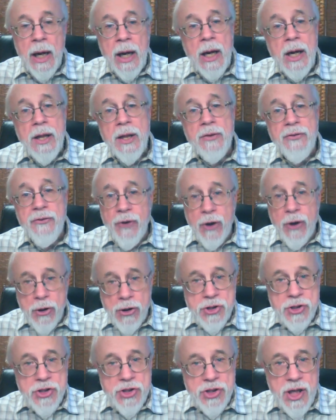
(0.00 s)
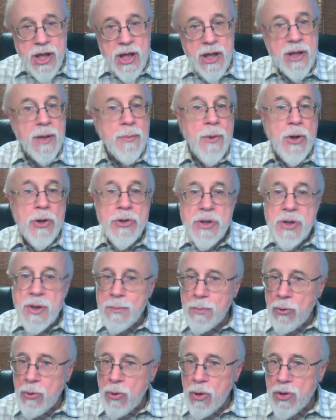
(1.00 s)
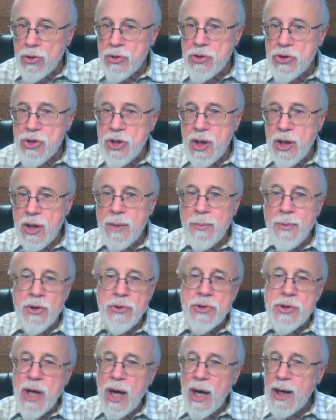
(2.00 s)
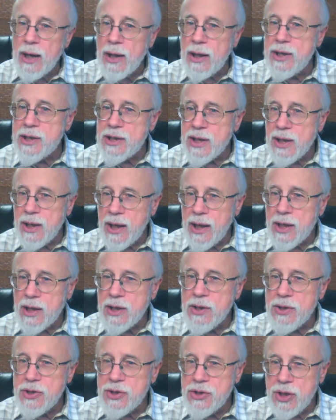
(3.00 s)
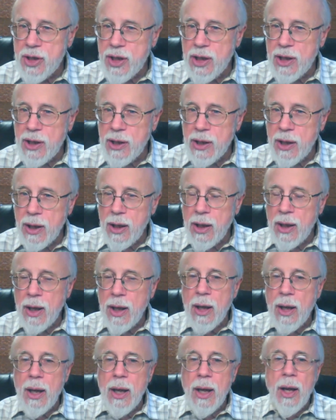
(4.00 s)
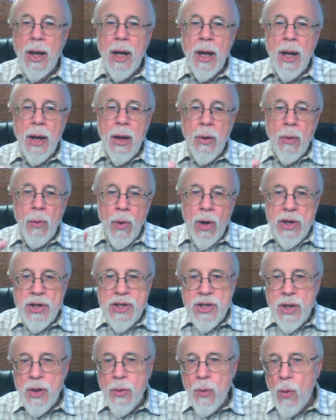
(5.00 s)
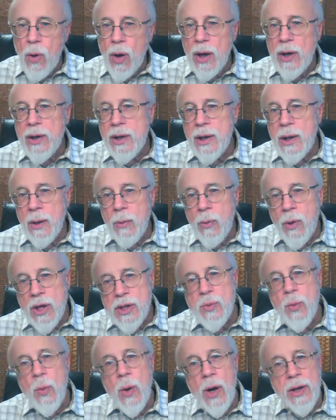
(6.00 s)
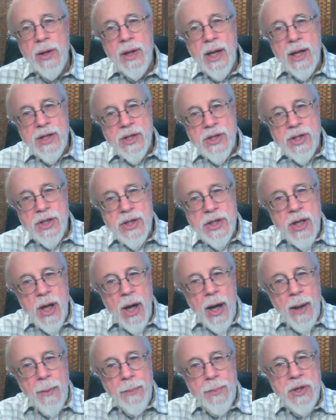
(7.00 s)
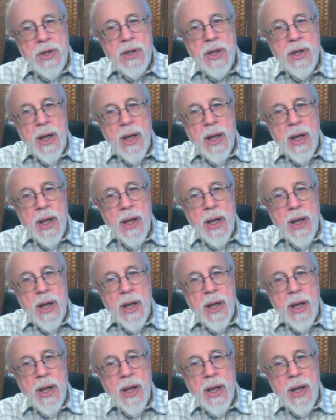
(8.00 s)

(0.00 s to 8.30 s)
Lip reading: The first gene, the most important gene, the most highly selected gene, was one that stopped